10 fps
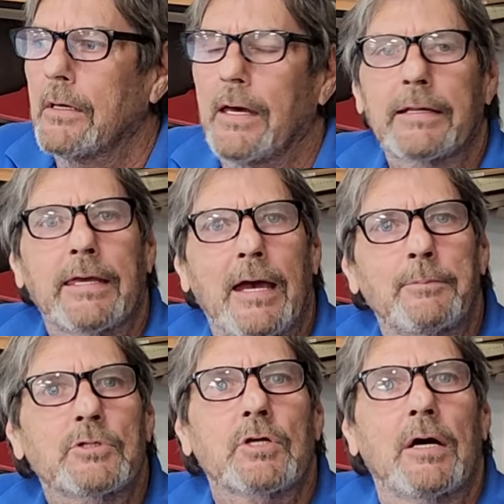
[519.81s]
had a
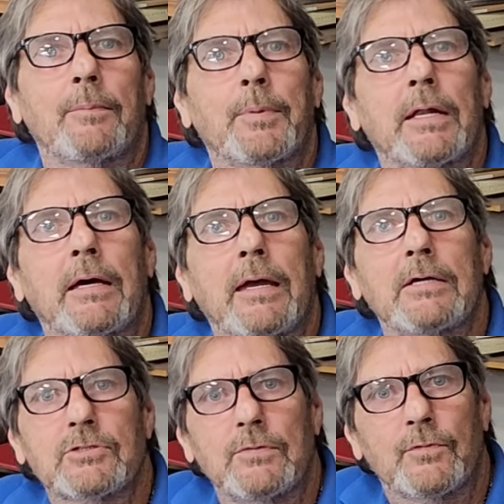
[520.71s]
cabinet shop, and I
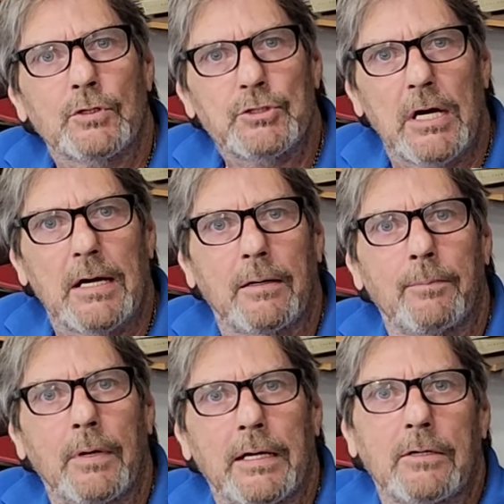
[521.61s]
asked him for a
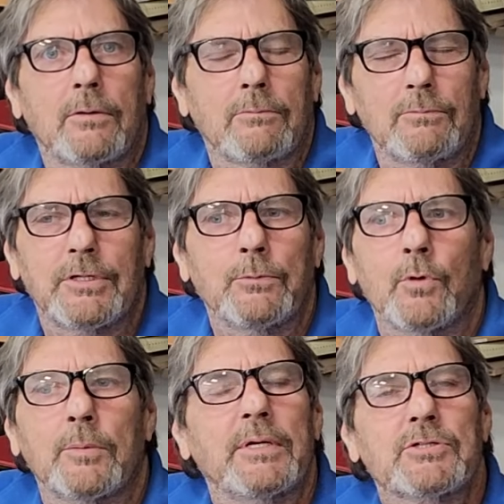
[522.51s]
job. I didn't
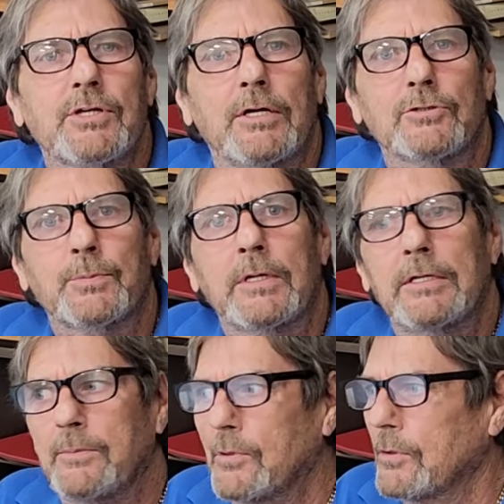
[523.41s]
want to be a salesman
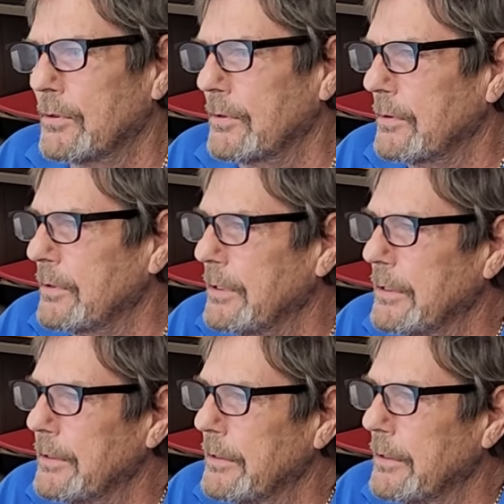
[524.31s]
anymore,
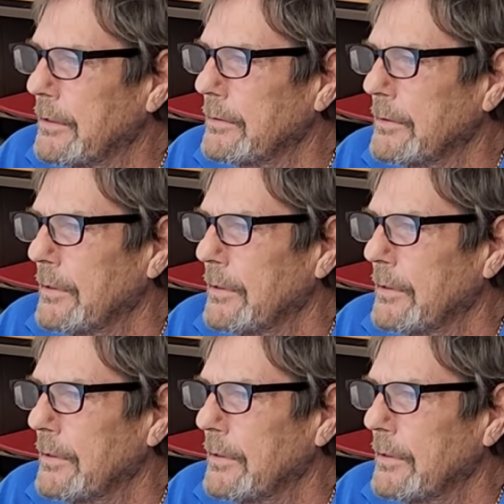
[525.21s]
and